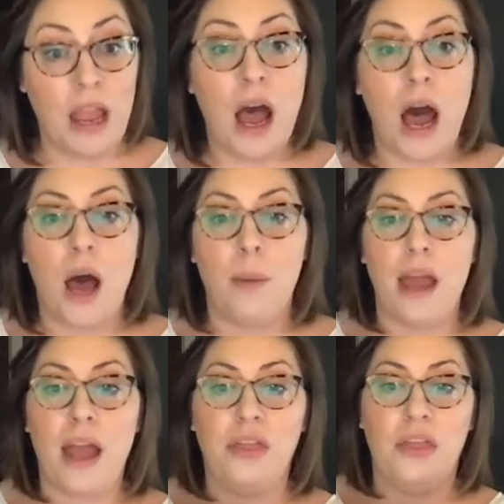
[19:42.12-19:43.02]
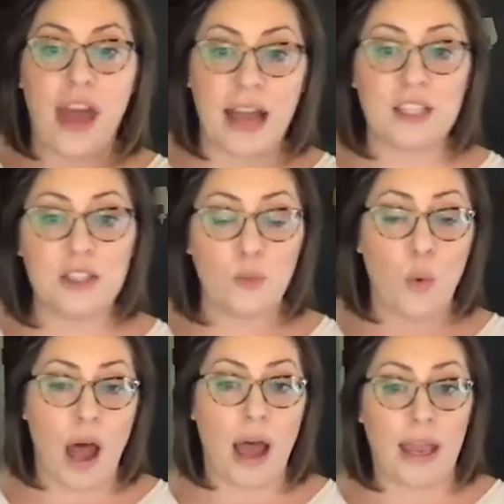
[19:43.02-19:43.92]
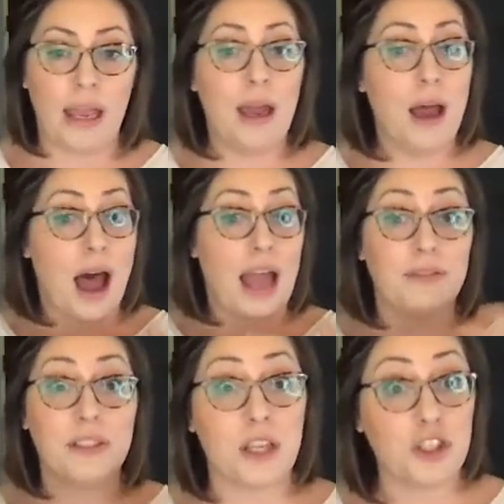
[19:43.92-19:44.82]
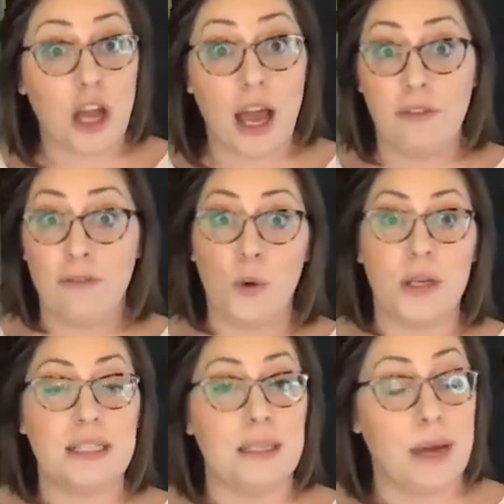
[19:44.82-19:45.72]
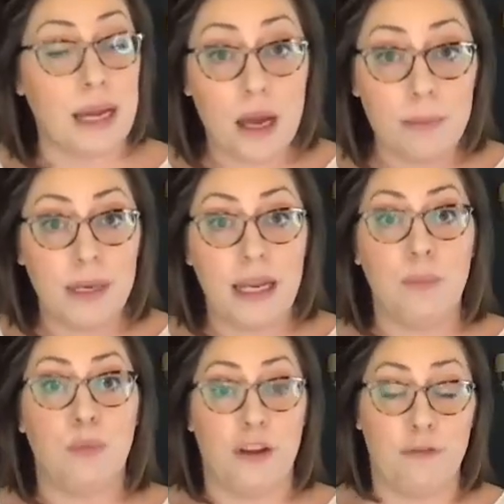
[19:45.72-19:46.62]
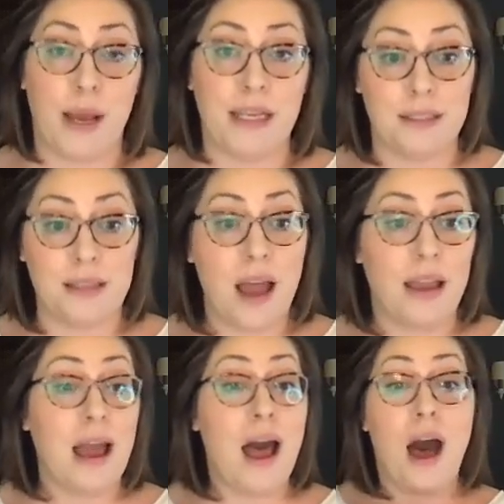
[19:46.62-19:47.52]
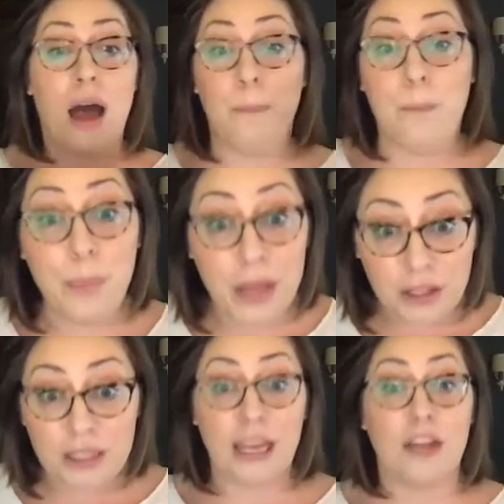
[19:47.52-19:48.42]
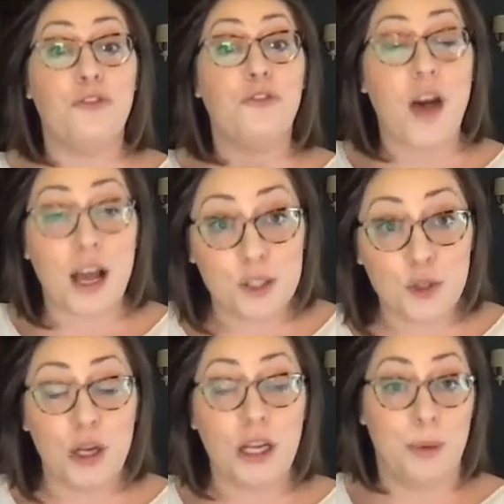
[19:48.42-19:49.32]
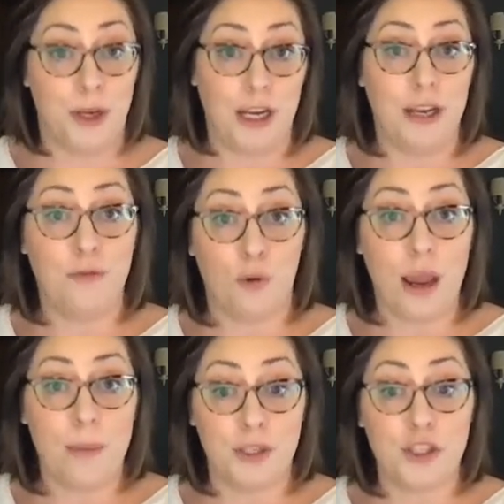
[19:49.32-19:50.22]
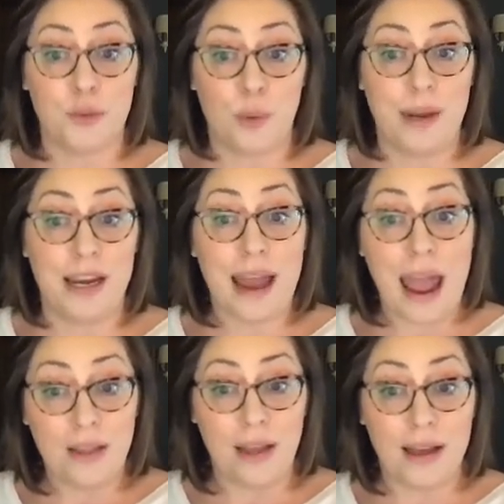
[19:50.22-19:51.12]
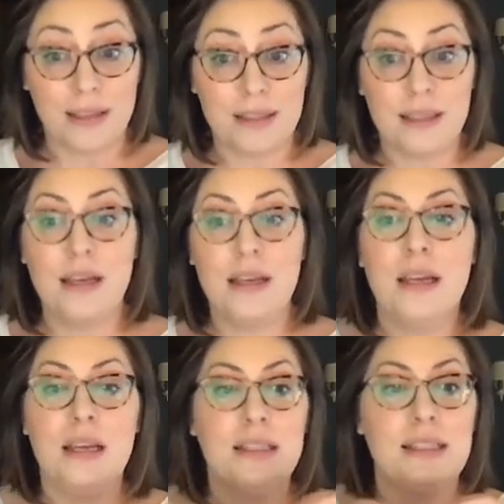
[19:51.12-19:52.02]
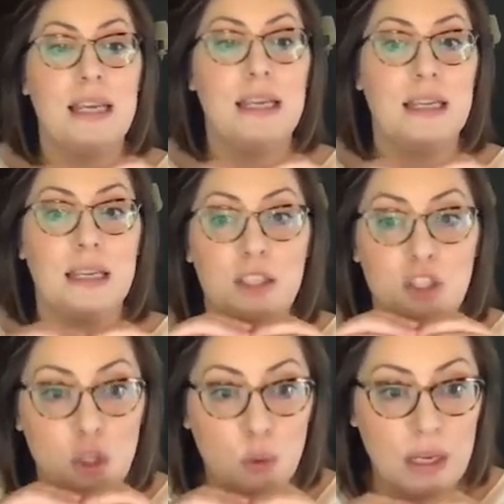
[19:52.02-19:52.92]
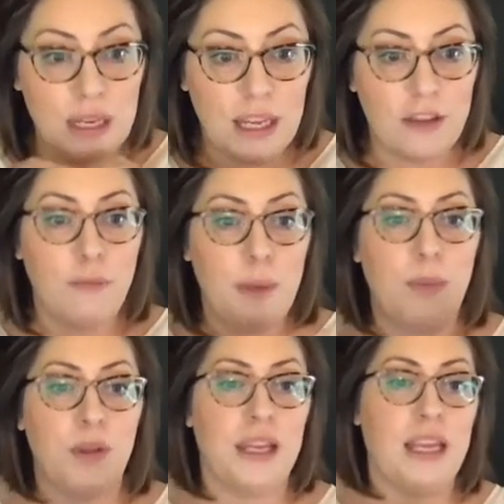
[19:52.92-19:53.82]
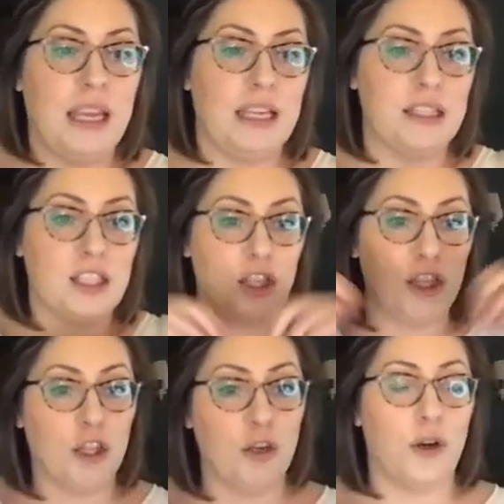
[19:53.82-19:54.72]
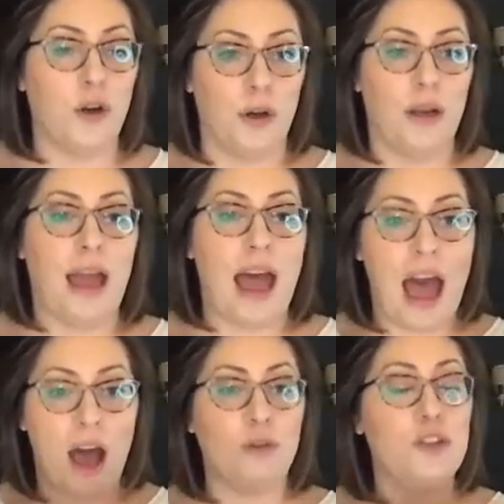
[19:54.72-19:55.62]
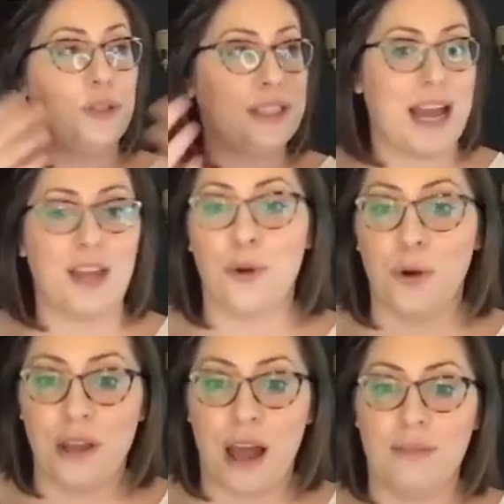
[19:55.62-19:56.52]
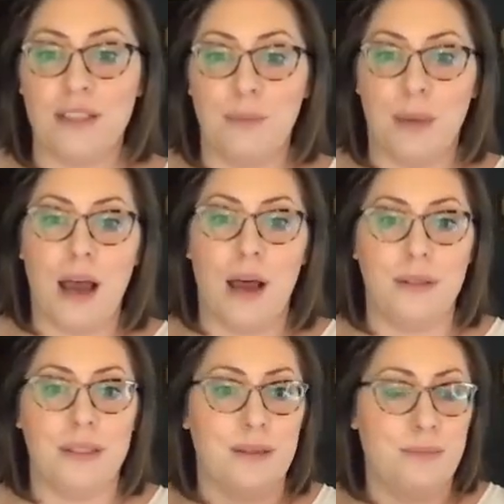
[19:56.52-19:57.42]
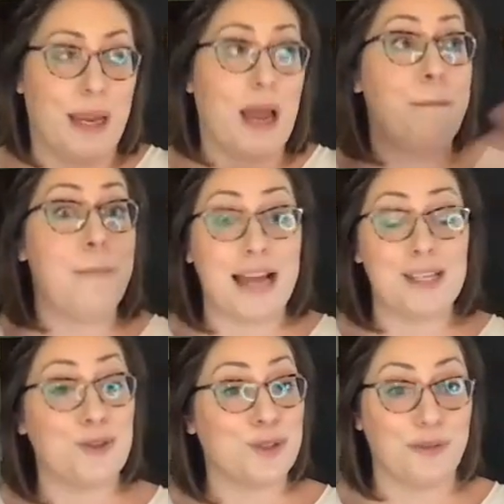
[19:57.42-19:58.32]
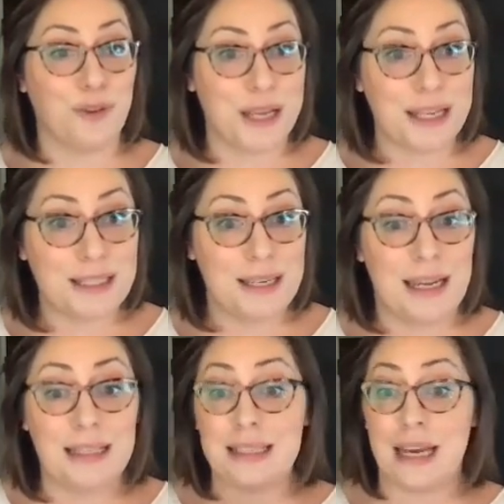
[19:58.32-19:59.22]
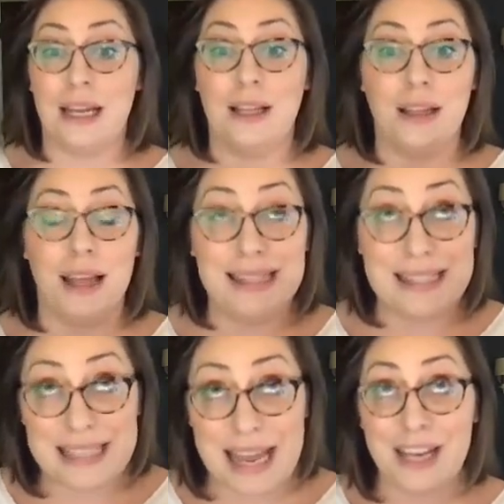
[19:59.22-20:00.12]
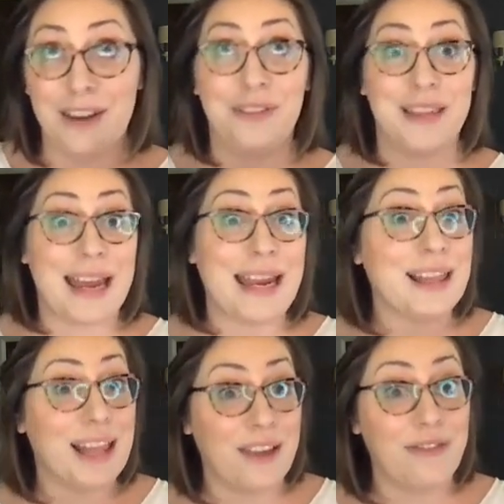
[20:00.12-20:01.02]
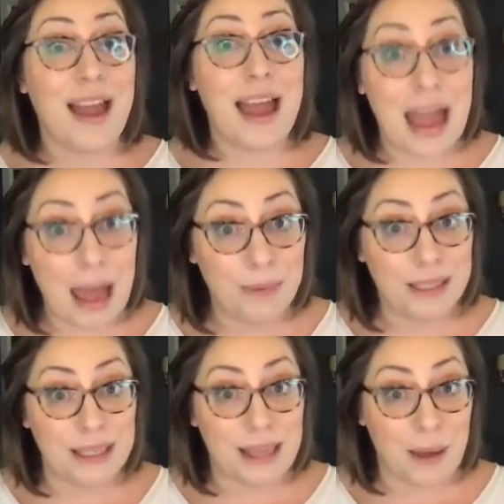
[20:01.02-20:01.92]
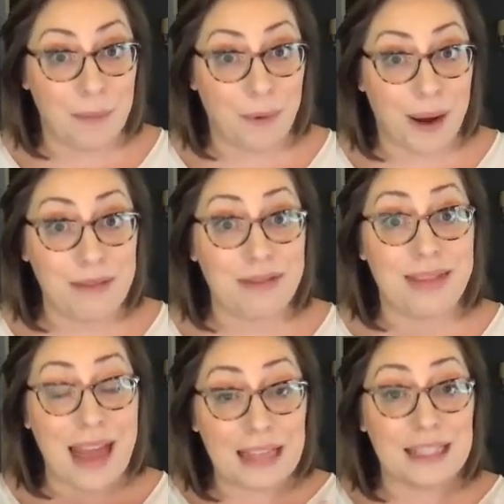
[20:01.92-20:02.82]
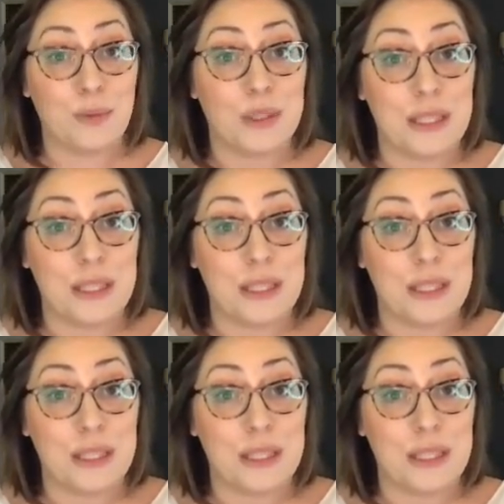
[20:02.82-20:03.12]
And that's why I have such a high focus in my company, Brave by Design, on building and fostering community for ambitious women and allies. See, to give people the keys to learn how to design their own lives and become masters of their destiny instead of letting life happen to them, right? That's what's